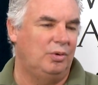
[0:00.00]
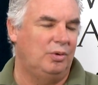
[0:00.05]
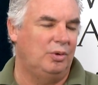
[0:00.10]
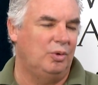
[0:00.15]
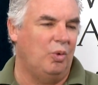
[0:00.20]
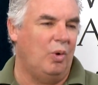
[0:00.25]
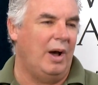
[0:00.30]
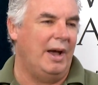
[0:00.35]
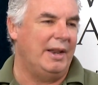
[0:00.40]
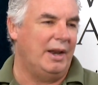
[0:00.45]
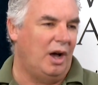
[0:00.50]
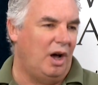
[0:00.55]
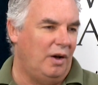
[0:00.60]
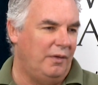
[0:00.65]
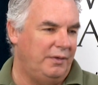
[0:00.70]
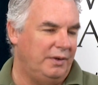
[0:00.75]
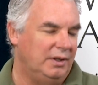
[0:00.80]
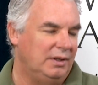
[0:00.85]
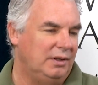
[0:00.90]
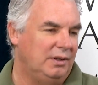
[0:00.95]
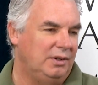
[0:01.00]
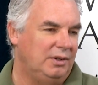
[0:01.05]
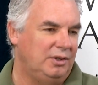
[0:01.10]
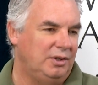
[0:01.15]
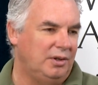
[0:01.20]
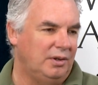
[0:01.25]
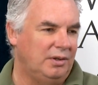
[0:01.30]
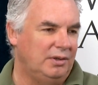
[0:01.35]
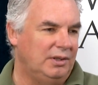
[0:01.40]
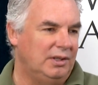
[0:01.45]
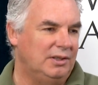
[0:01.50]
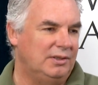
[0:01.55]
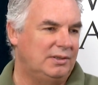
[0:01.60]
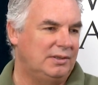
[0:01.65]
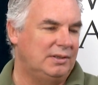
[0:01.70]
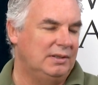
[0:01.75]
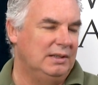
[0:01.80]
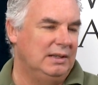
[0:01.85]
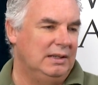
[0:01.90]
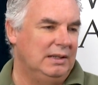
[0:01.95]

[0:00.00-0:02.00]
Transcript: quite often during this